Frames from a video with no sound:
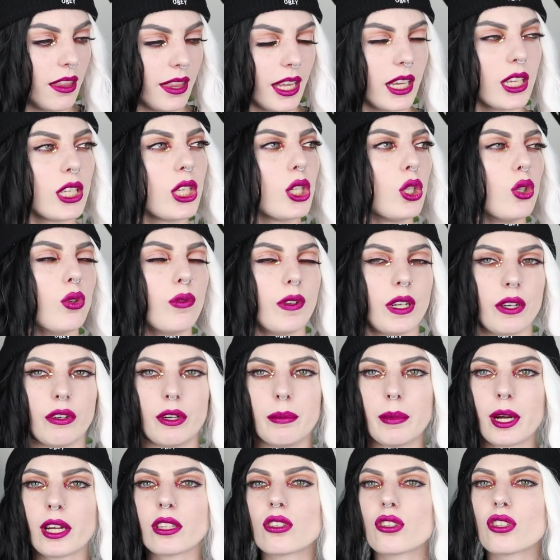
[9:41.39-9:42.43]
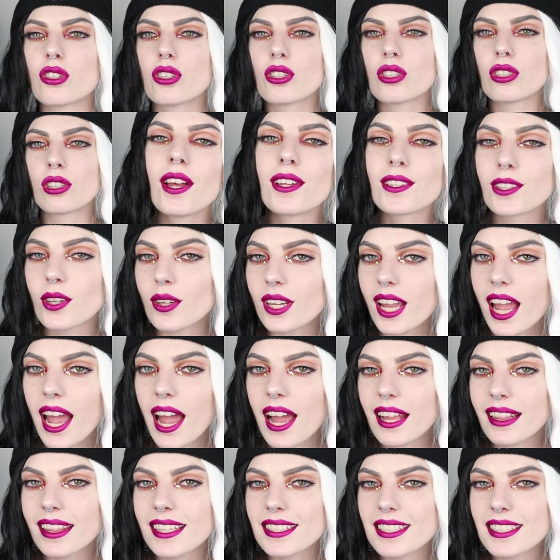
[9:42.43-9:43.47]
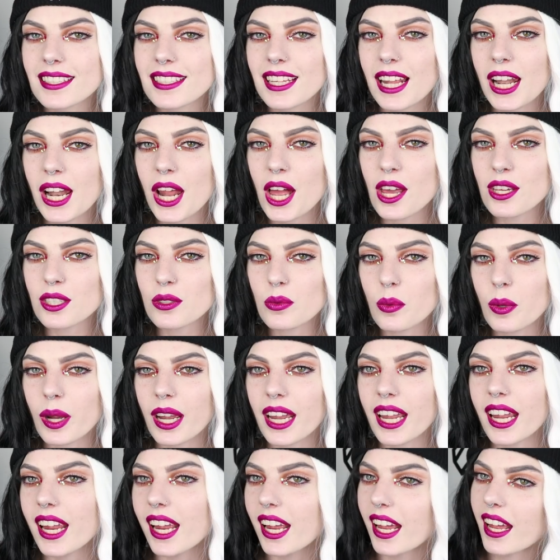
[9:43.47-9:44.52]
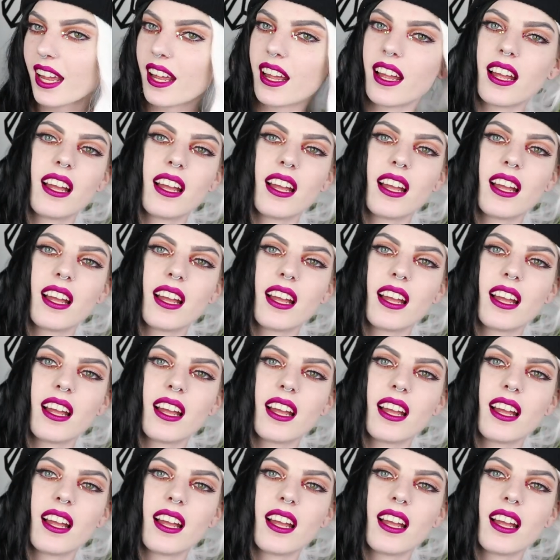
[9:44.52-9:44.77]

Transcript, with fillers: Thank you very much. So yeah, this is the last wig.